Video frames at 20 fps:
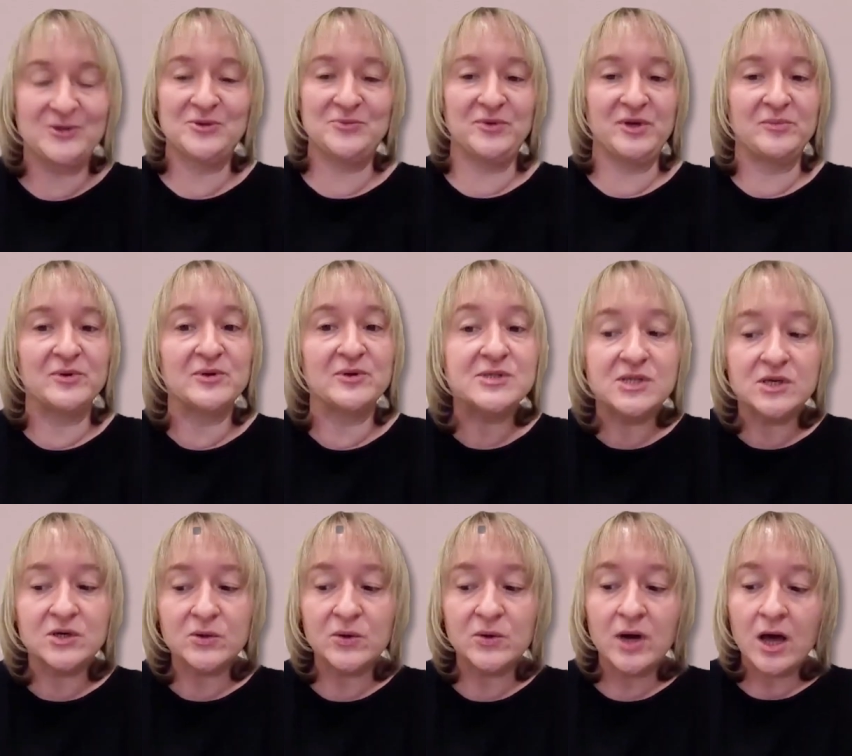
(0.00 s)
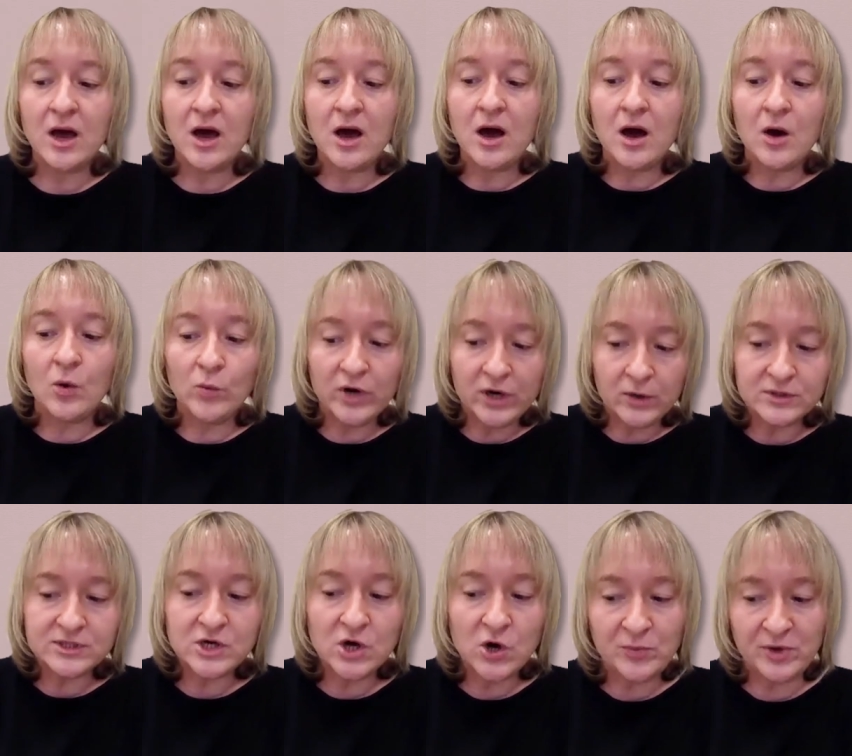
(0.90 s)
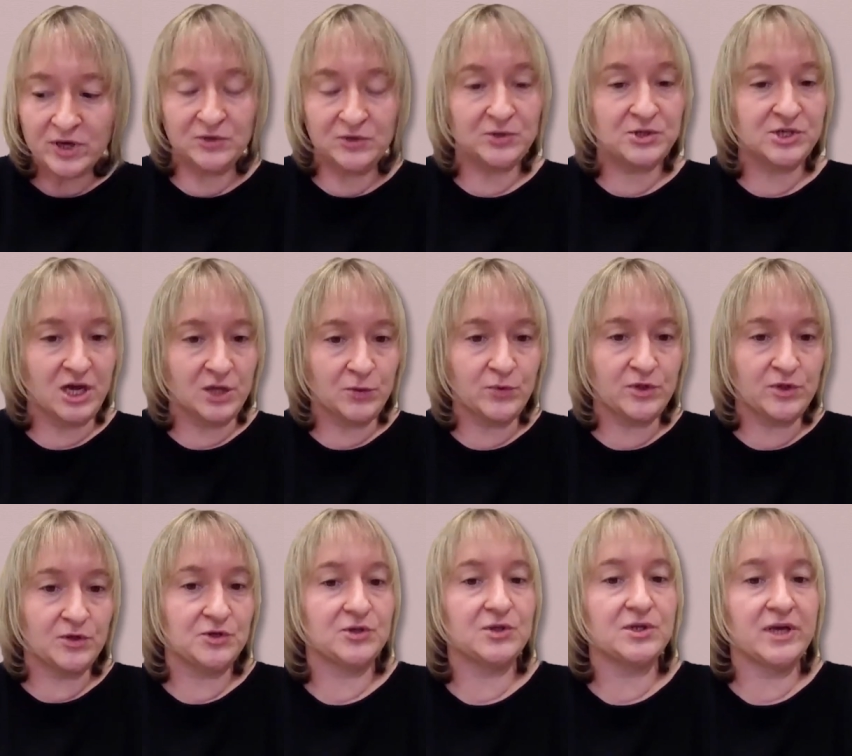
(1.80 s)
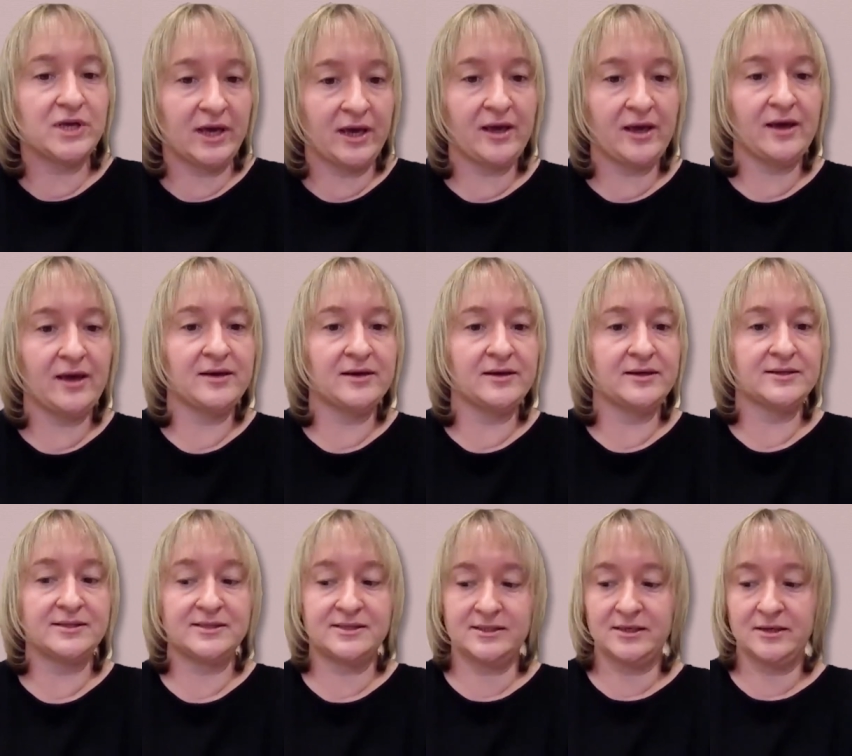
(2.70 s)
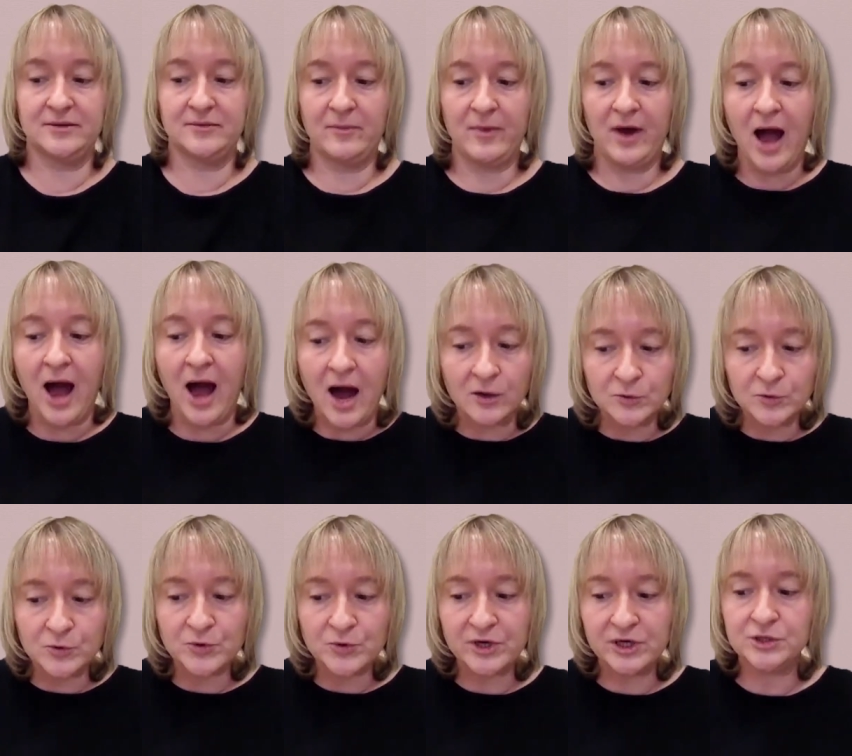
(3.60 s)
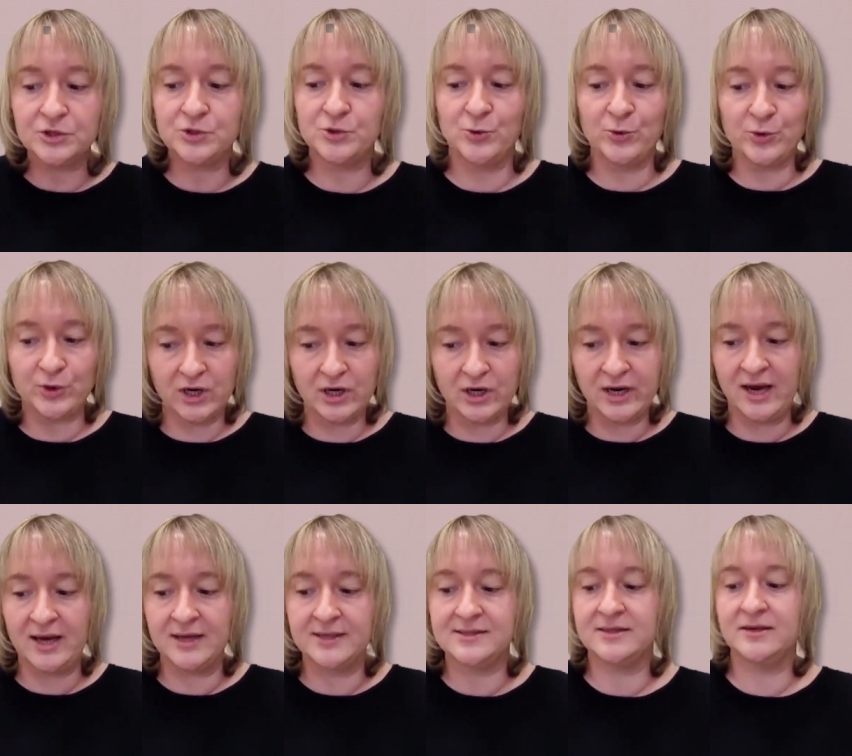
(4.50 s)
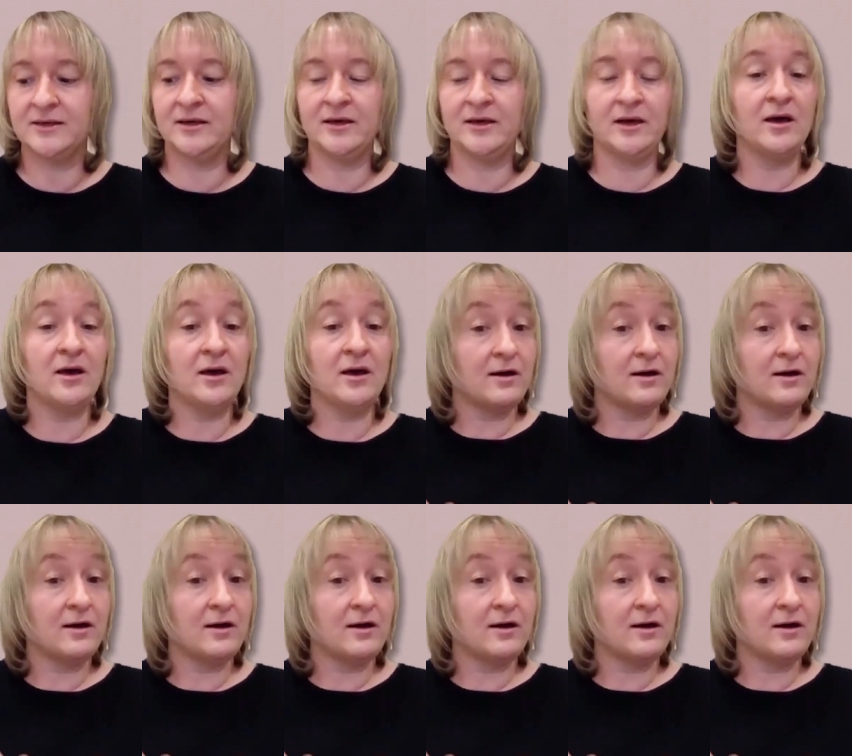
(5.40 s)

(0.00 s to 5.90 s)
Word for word: to people. So, what I was hoping to chat with you today is outreach, organizing,